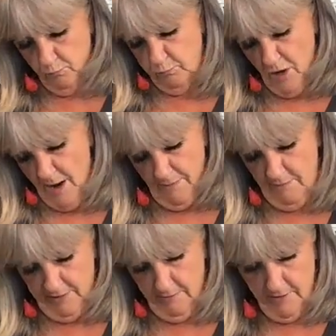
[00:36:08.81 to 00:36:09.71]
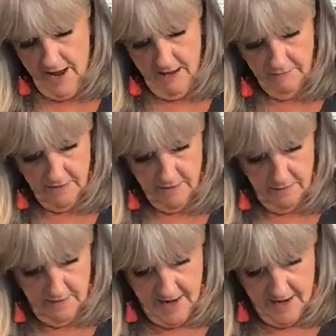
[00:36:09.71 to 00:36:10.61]
You probably
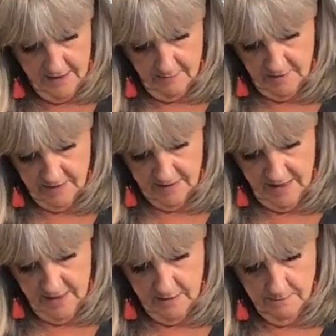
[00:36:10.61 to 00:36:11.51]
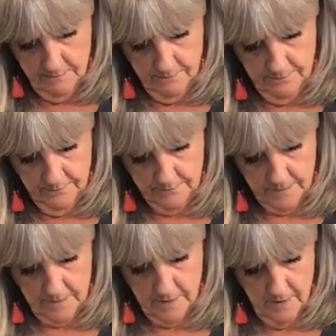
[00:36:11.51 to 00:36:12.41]
won't have to do that, I'm just saying.